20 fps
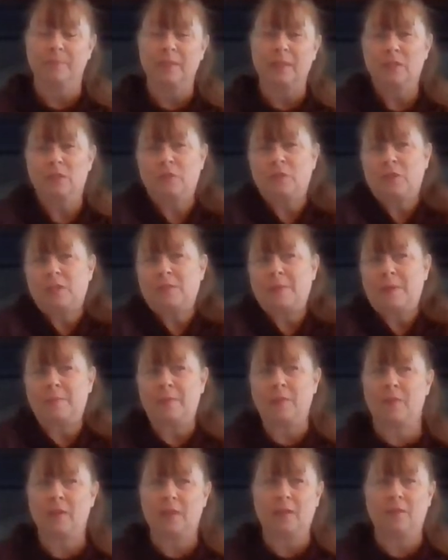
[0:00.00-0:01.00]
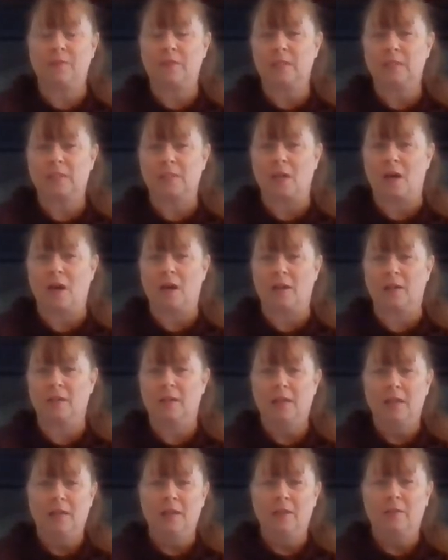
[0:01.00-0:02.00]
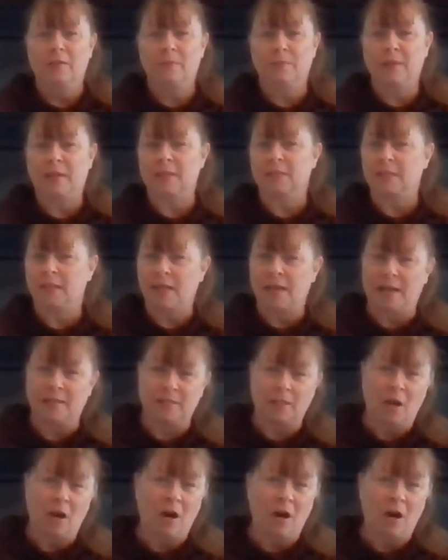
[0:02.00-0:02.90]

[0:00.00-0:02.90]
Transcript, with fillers: So just made me think of this song because it has